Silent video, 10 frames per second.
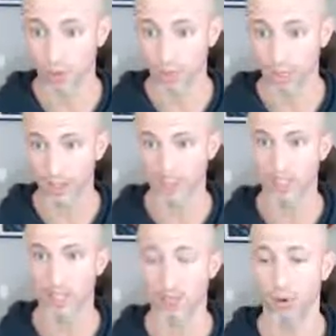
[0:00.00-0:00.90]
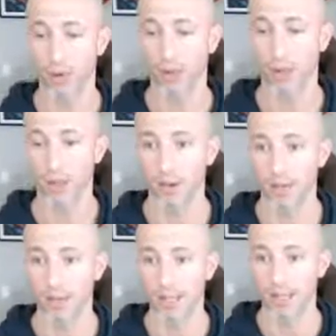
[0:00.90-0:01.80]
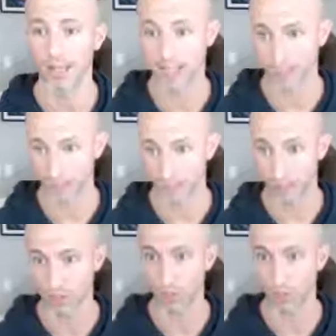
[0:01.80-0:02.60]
Shout out to Kelly Brogan, a renegade psychiatrist,